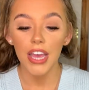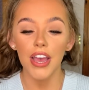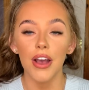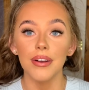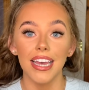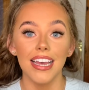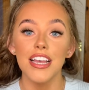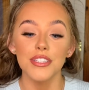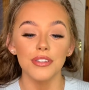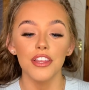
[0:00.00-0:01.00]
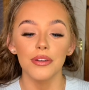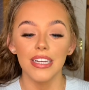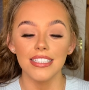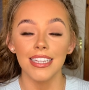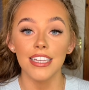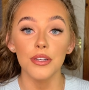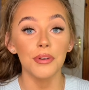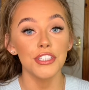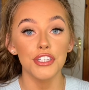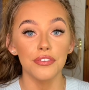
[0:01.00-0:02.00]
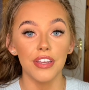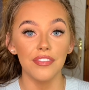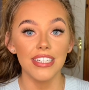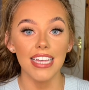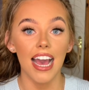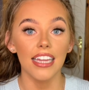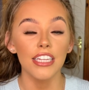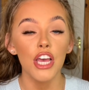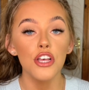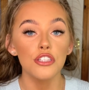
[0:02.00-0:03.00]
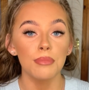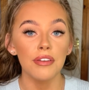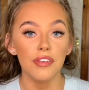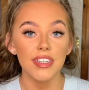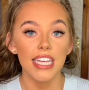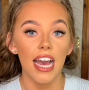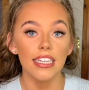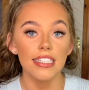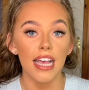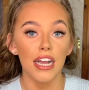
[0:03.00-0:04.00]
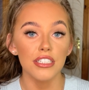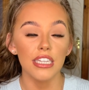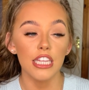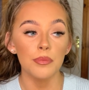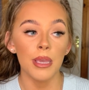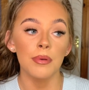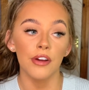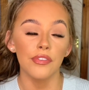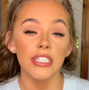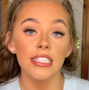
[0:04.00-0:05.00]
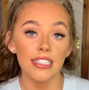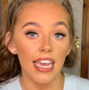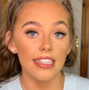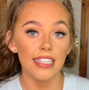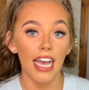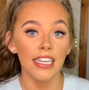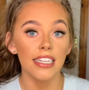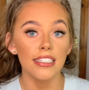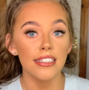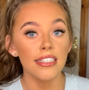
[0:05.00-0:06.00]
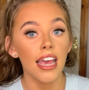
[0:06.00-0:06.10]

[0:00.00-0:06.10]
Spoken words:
Okay, so another question is, what's your favourite tan? So my favourite tan is actually the Be Perfect 10 second